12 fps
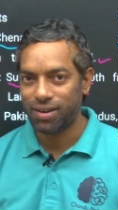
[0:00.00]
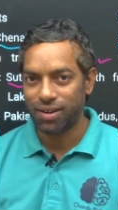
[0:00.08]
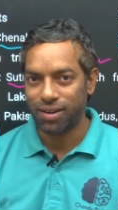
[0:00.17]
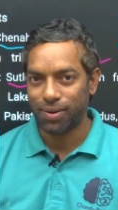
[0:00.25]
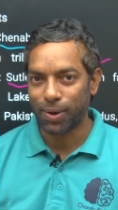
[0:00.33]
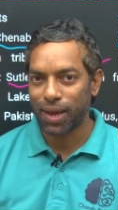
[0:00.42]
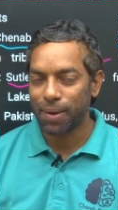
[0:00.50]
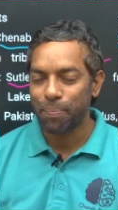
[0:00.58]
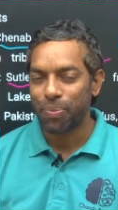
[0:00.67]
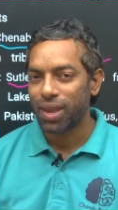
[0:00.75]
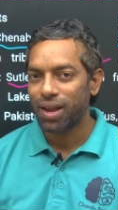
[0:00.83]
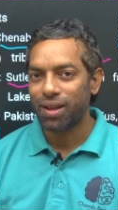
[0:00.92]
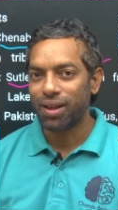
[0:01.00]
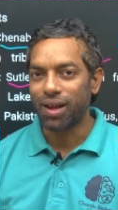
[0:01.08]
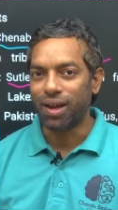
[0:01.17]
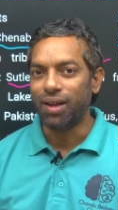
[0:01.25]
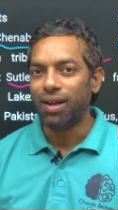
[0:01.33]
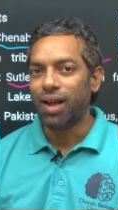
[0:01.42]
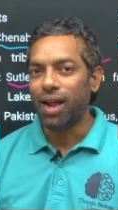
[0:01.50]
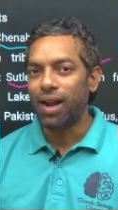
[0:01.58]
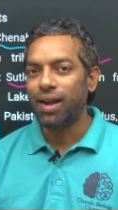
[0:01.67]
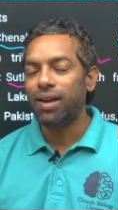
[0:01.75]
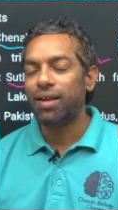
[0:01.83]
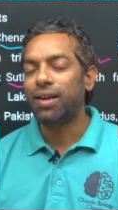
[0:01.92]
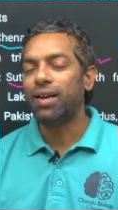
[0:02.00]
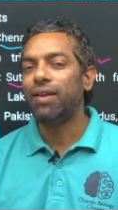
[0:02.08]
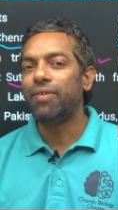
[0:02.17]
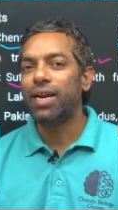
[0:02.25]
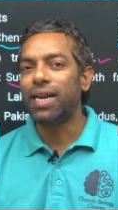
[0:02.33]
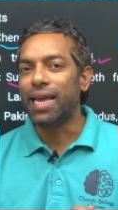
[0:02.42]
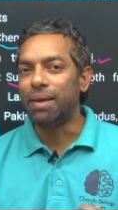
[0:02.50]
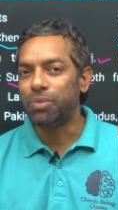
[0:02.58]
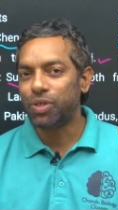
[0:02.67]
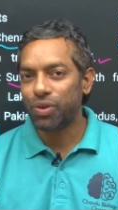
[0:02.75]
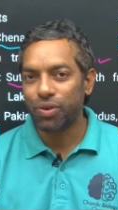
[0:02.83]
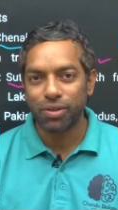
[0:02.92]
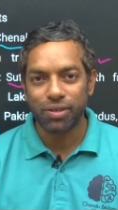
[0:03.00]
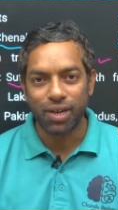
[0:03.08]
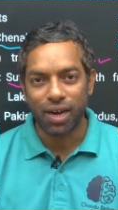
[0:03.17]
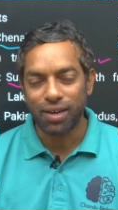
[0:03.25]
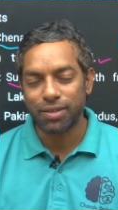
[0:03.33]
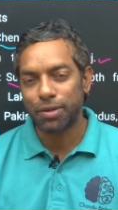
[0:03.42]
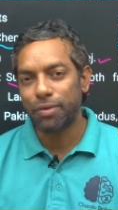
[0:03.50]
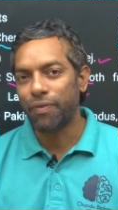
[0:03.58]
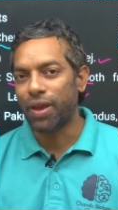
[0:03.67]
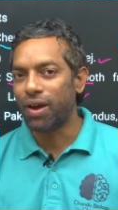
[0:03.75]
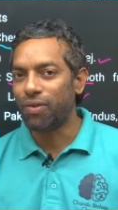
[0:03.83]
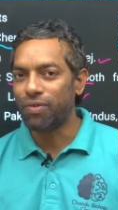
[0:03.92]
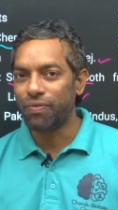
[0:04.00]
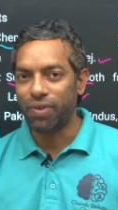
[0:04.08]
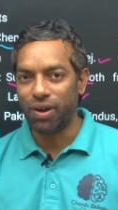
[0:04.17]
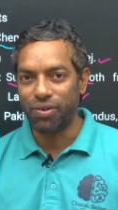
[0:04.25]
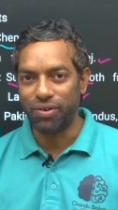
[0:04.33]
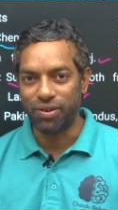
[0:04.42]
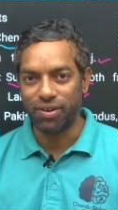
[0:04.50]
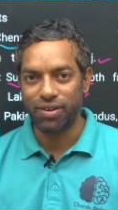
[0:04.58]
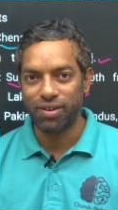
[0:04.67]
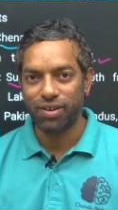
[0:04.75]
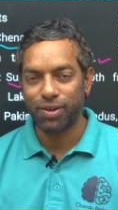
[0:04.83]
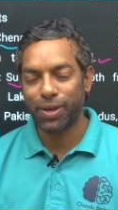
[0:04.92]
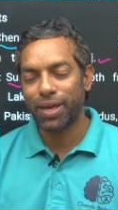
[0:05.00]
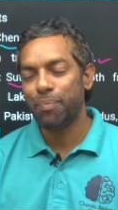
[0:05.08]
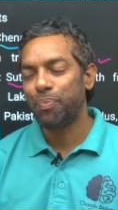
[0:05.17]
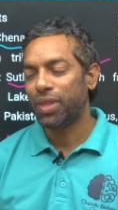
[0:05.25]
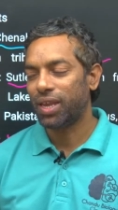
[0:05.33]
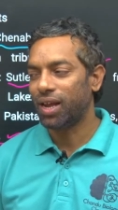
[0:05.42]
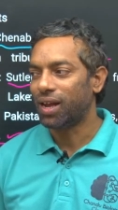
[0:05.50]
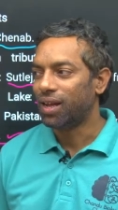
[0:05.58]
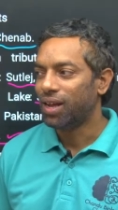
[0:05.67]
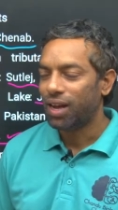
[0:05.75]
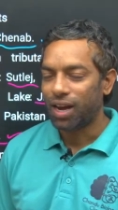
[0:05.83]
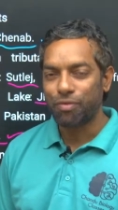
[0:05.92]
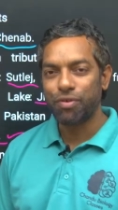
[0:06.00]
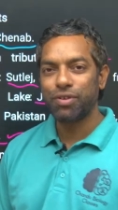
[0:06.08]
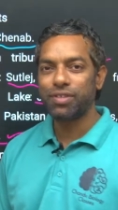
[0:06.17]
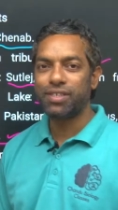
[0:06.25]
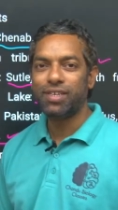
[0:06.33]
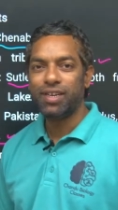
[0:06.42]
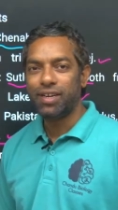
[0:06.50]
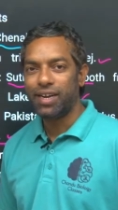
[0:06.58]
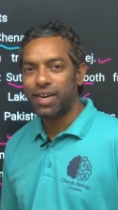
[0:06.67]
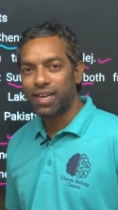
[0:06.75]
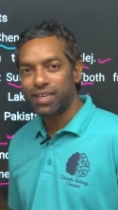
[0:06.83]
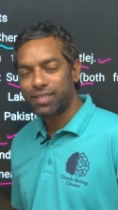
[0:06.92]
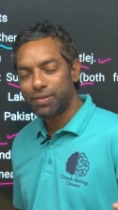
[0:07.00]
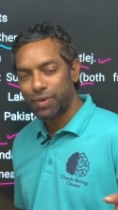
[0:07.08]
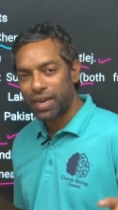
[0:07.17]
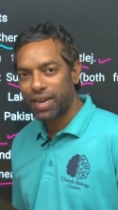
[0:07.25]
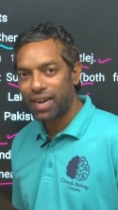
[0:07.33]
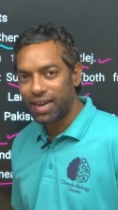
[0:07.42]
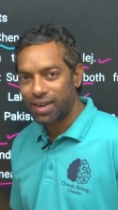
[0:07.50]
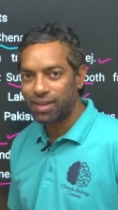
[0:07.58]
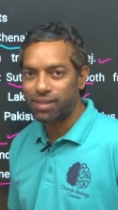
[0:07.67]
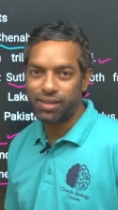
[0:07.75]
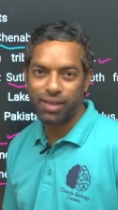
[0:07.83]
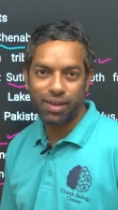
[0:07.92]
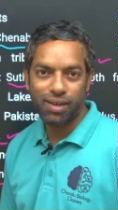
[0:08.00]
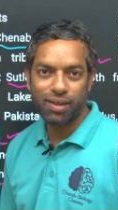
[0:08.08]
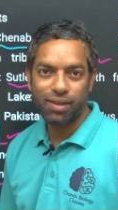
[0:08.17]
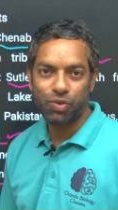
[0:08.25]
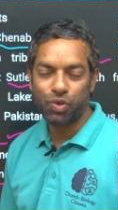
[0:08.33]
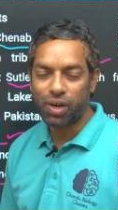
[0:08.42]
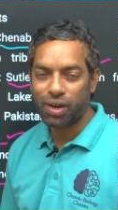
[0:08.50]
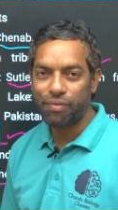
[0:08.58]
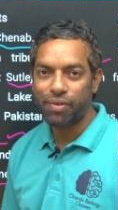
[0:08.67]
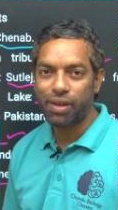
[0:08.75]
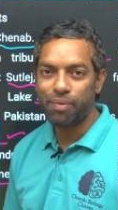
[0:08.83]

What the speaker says: Okay, yeah, and relevant MCQs also we have to follow. Okay, yeah, of course it is very interesting geography,